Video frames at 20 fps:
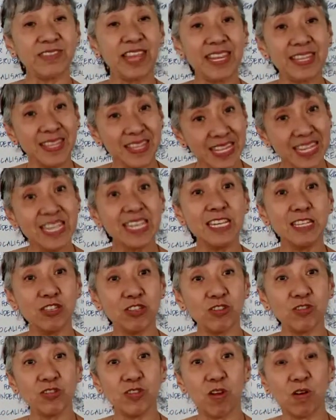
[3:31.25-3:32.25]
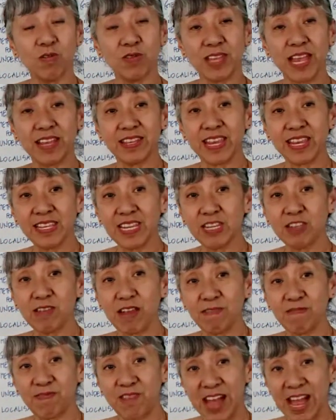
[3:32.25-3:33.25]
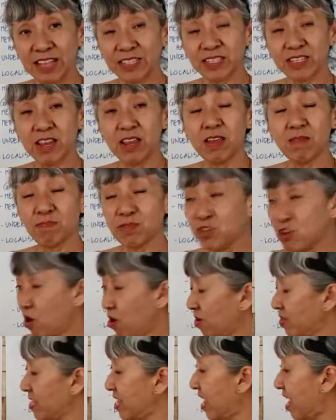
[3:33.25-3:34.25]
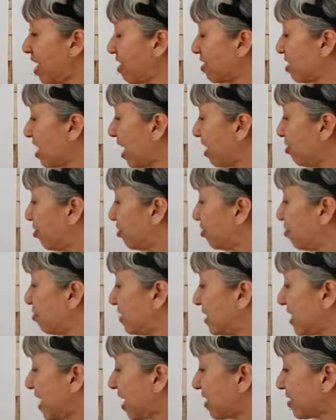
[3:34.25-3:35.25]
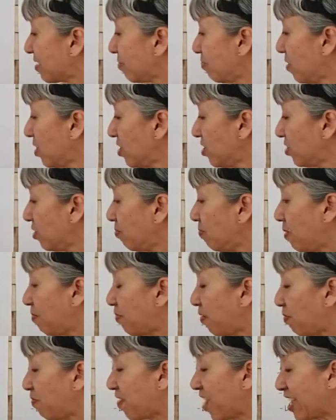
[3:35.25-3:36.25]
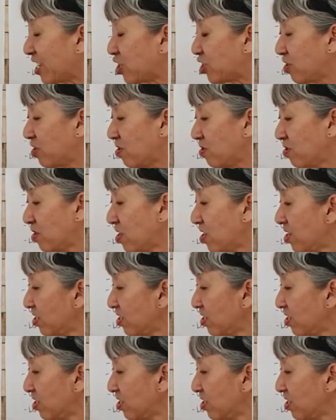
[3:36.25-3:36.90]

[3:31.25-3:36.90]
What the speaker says: They need to know that they need to advance beyond their enthusiasm to be professional,